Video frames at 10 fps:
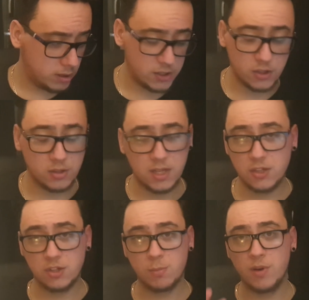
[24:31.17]
Let's
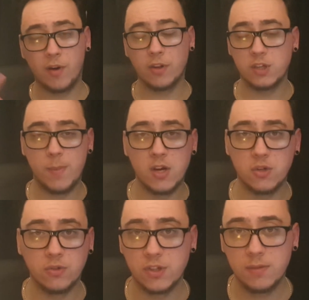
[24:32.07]
just move on to the
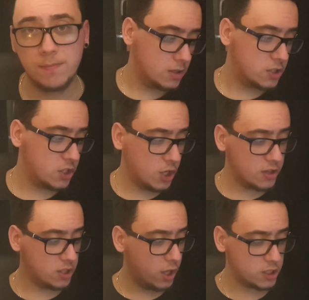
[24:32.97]
specials.
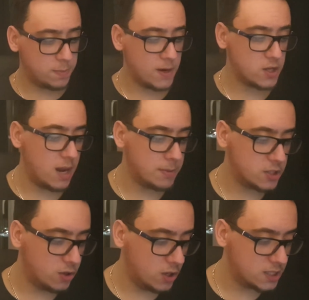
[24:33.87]
So there's a lot of special
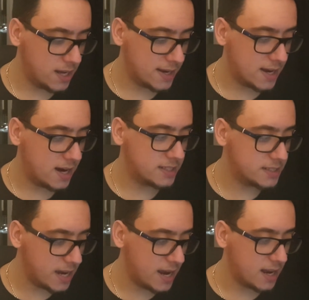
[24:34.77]
episodes, like I
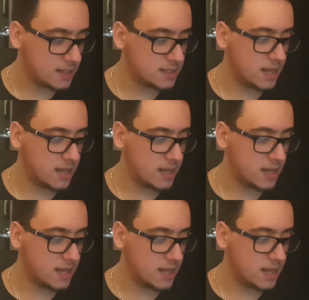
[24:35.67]
said.